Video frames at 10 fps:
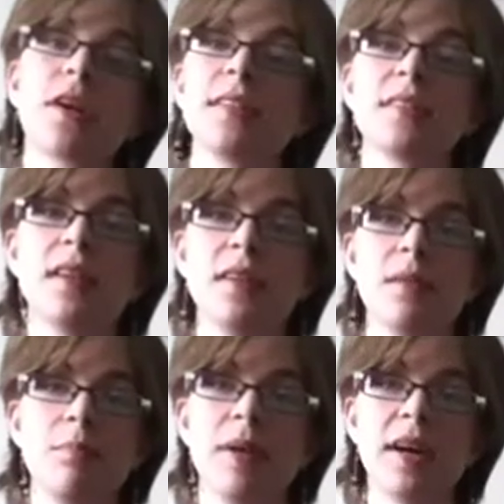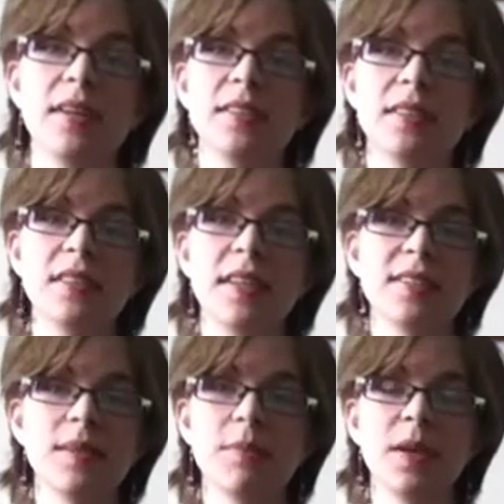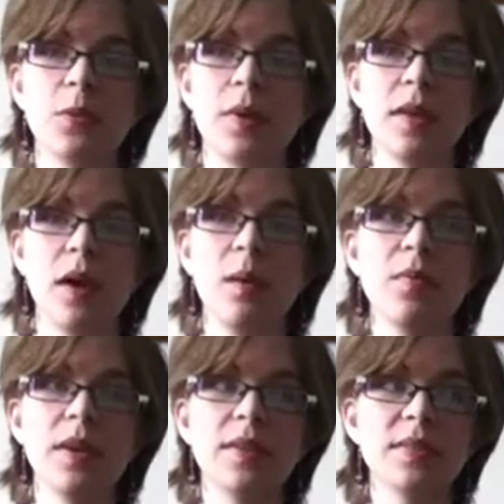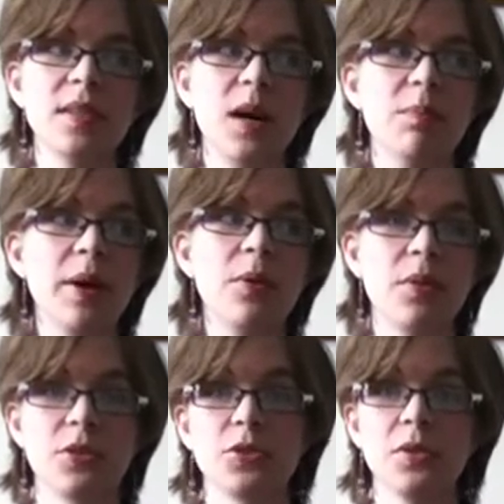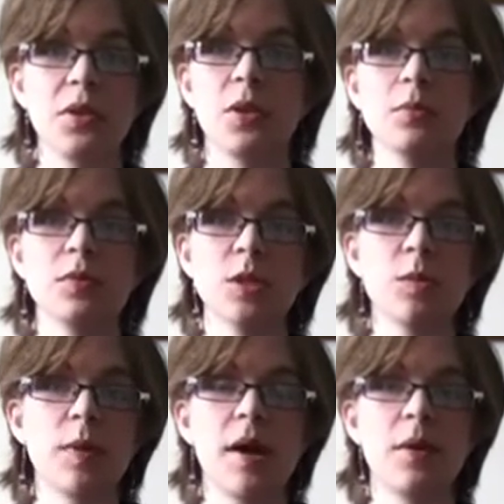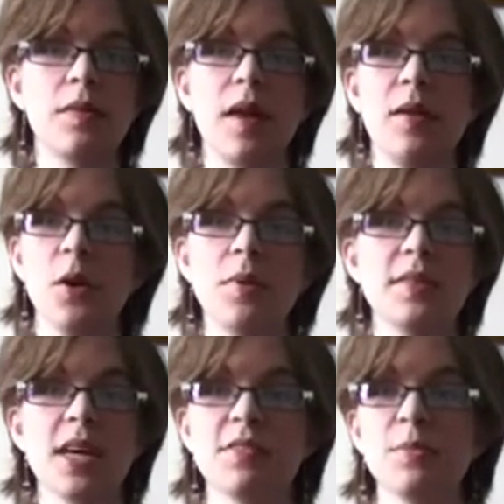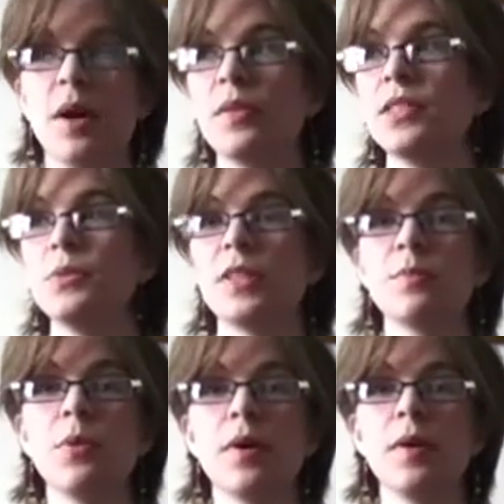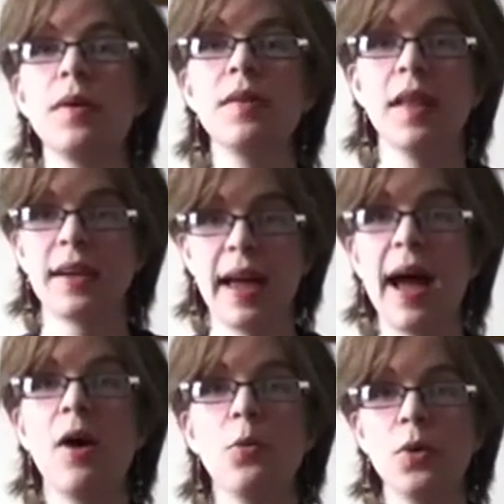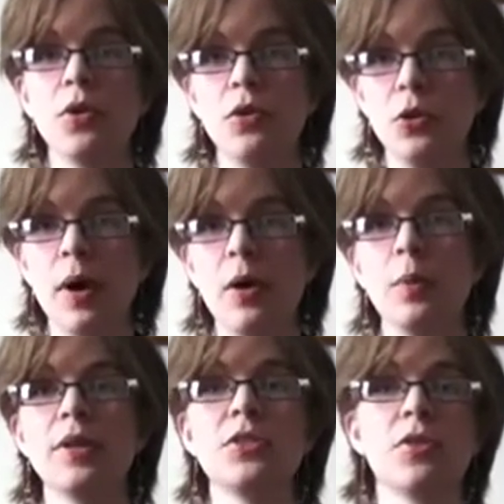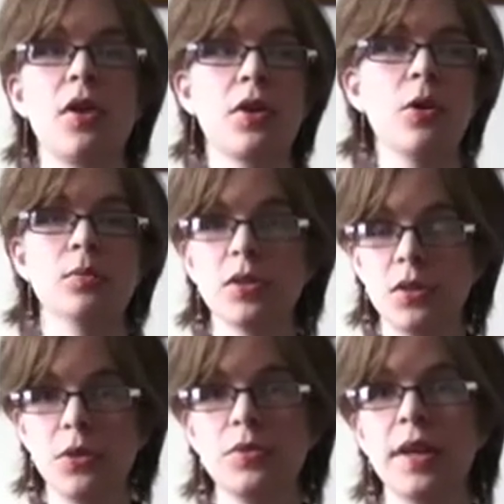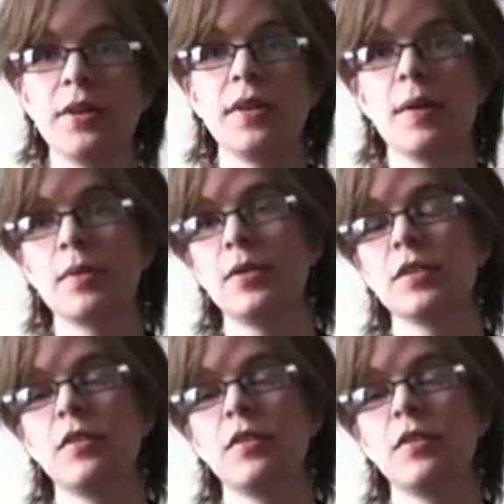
great scene because it's something really obvious about the Sherlock Holmes superpower that nobody's ever bothered to explore. Like, how would you outwit Sherlock Holmes? You take your damn clothes